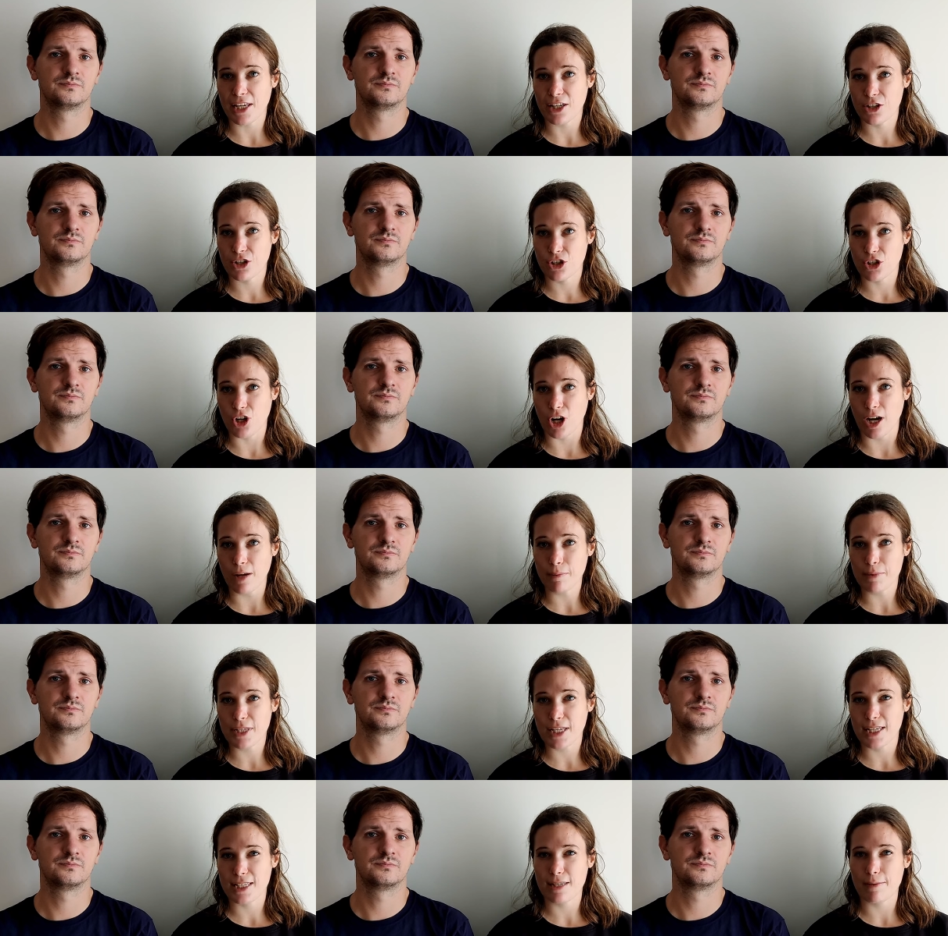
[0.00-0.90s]
Speaker 1: makes
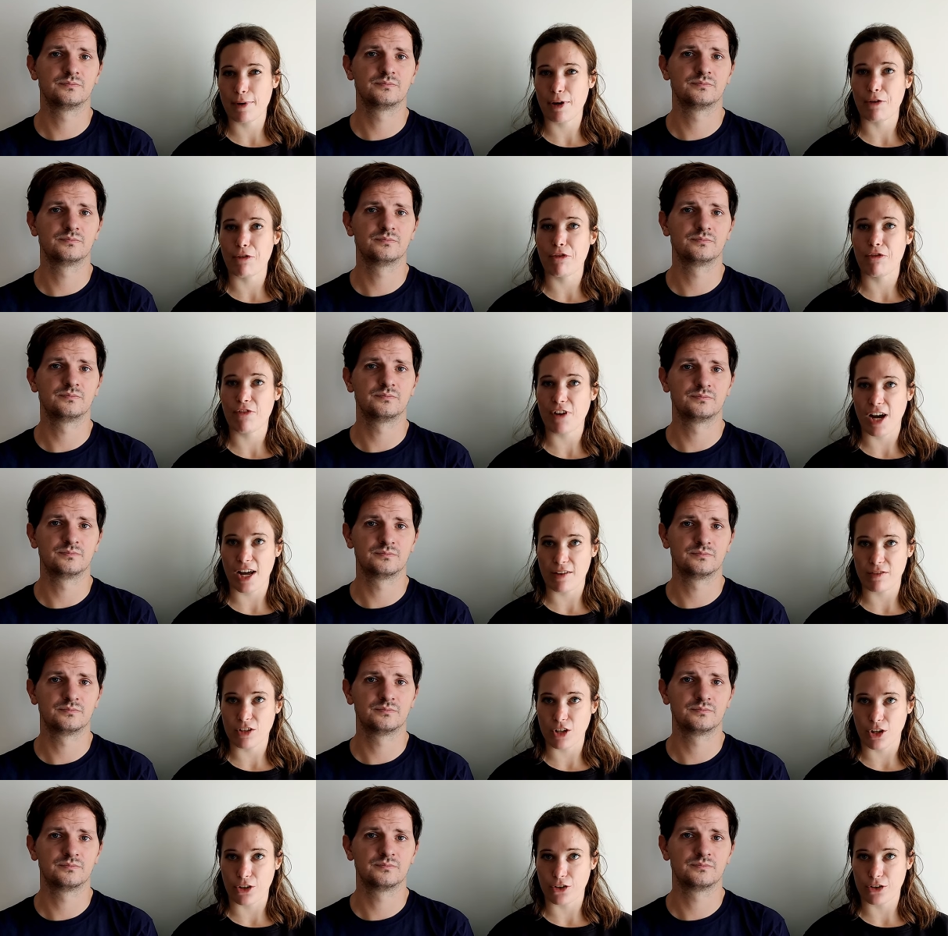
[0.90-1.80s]
stops is about
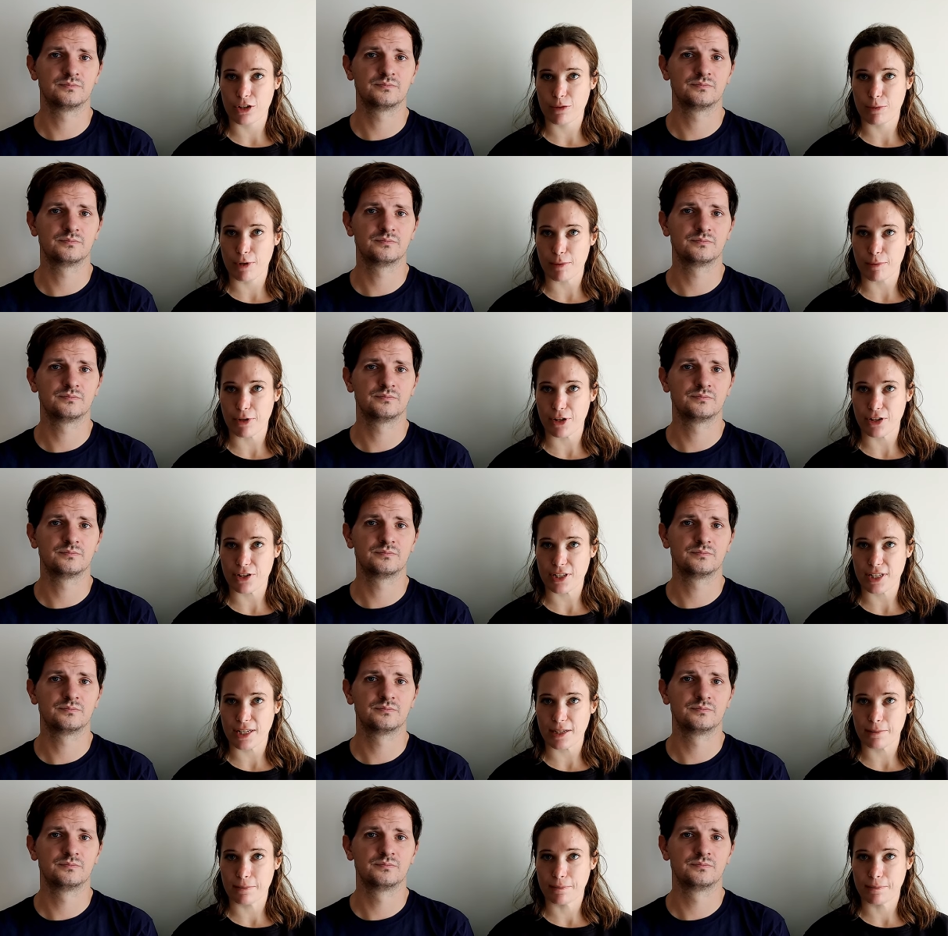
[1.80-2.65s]
$5 per person.